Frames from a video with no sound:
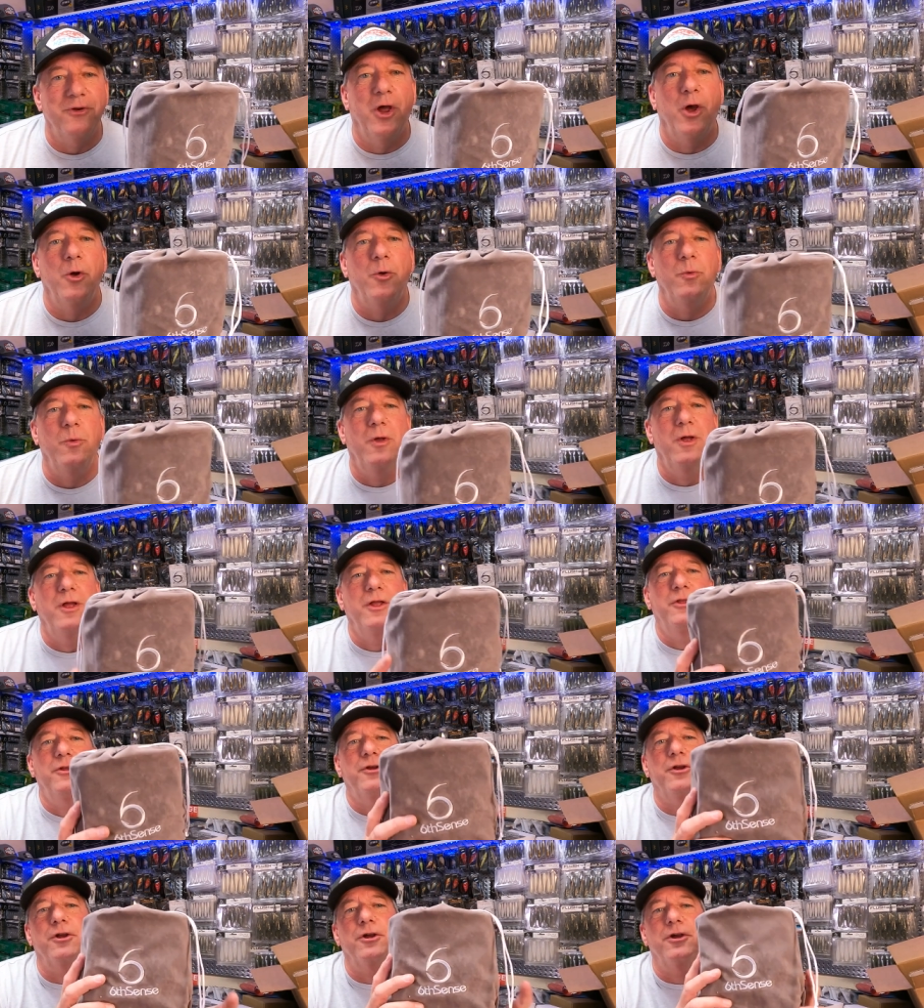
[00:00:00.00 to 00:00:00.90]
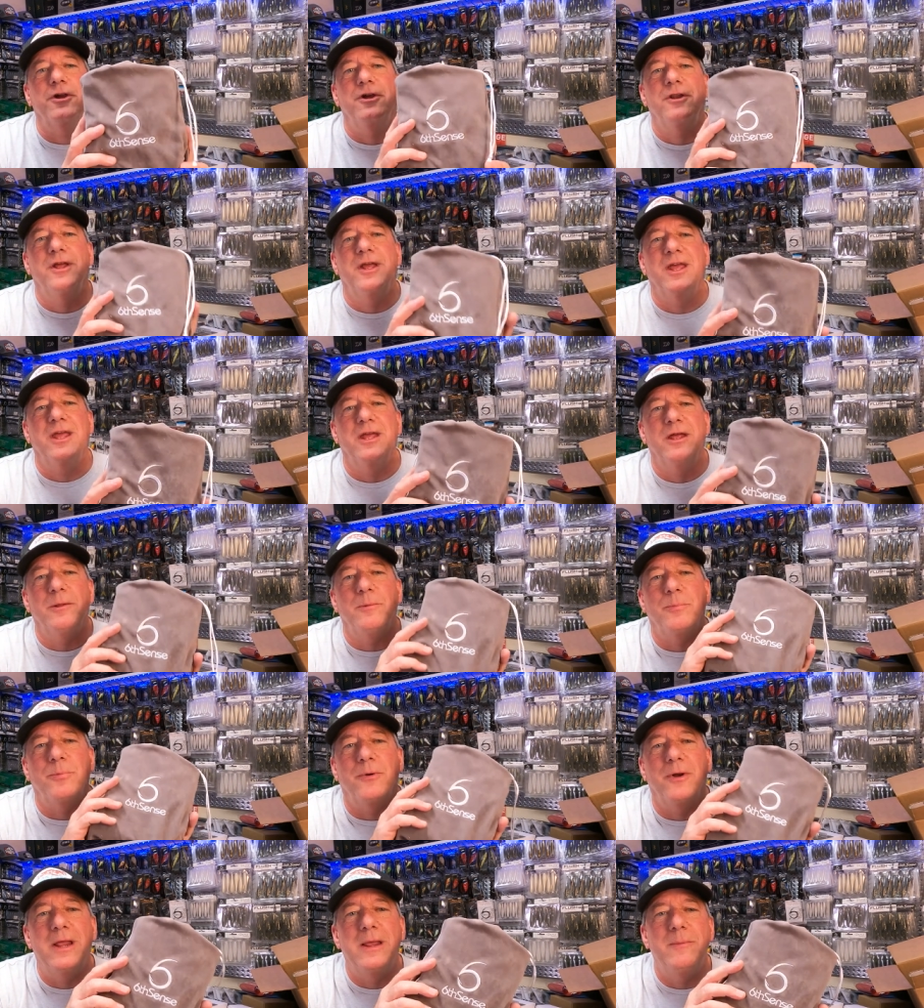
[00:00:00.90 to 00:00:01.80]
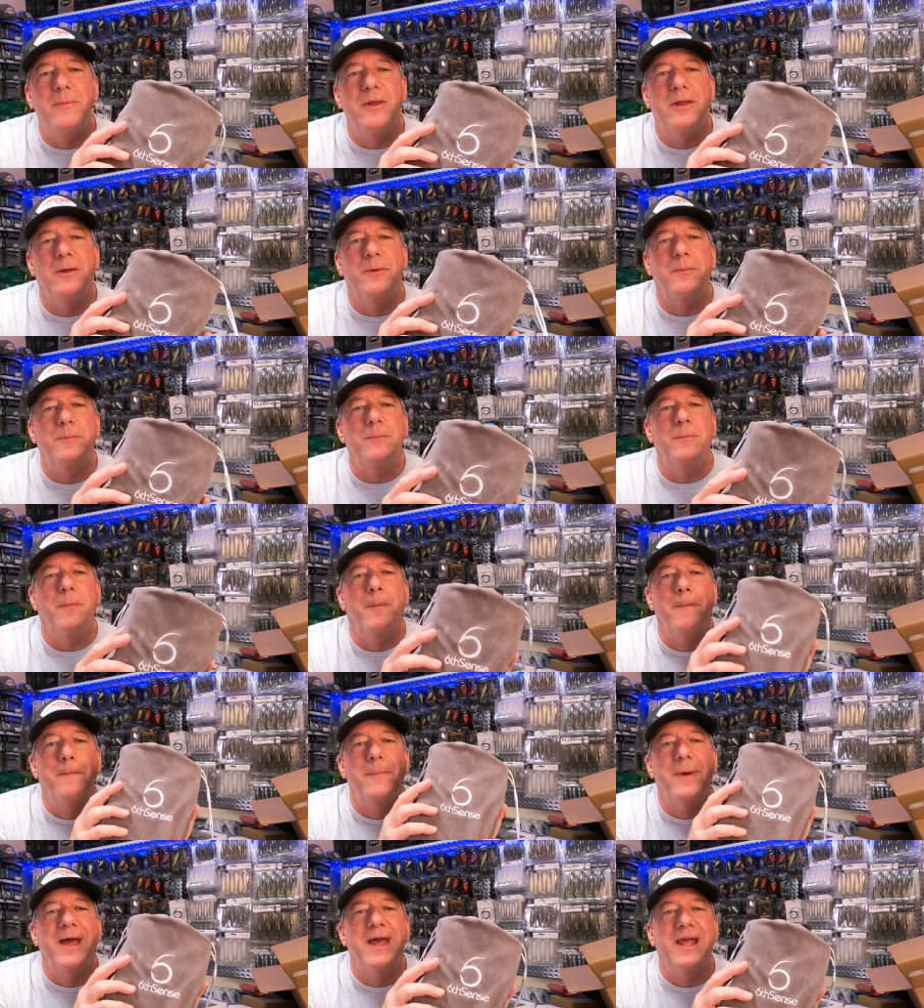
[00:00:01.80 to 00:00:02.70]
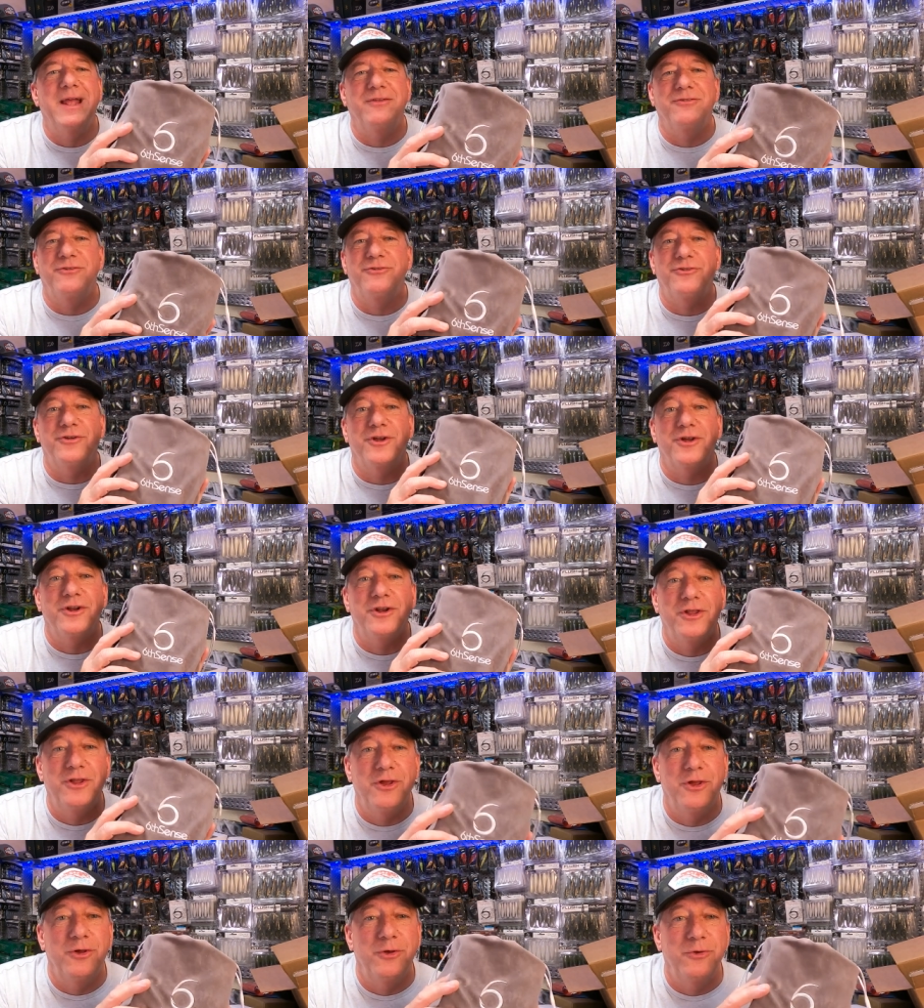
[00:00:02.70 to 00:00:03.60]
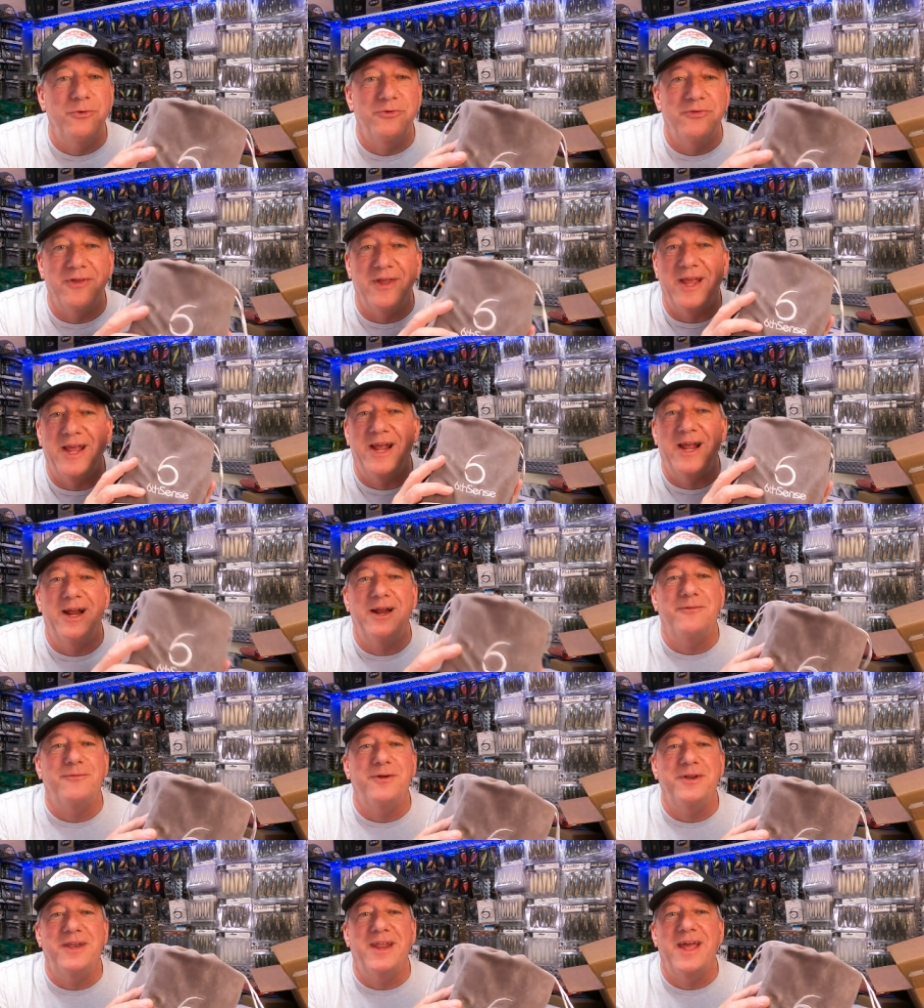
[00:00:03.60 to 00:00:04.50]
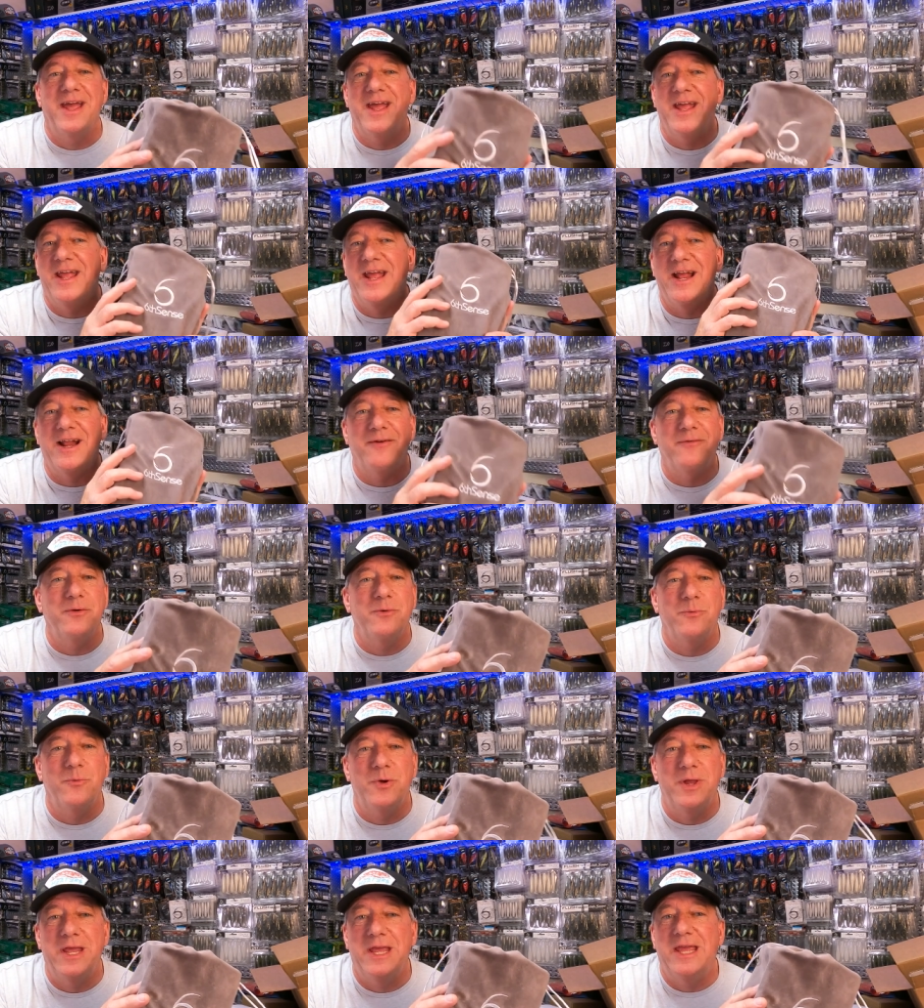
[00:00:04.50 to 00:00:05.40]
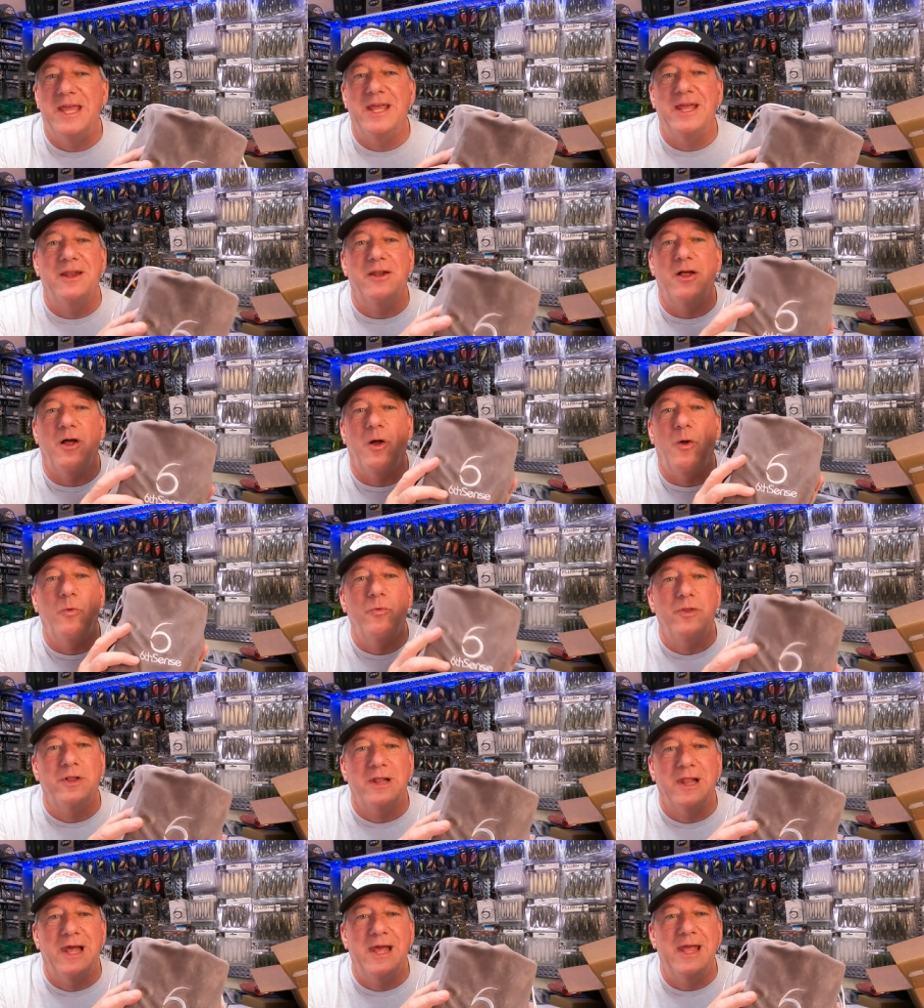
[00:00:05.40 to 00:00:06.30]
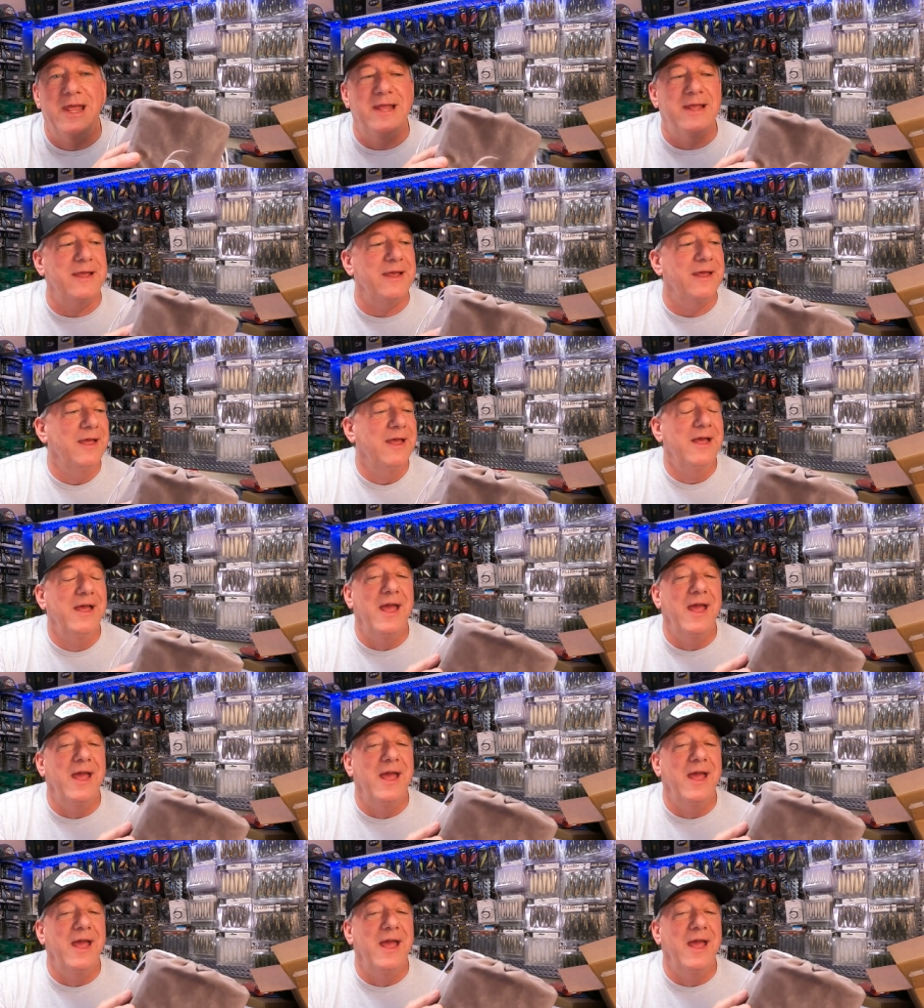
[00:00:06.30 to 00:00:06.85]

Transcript: No, you're gonna get premium baits that you're gonna use every day, every weekend on the lake.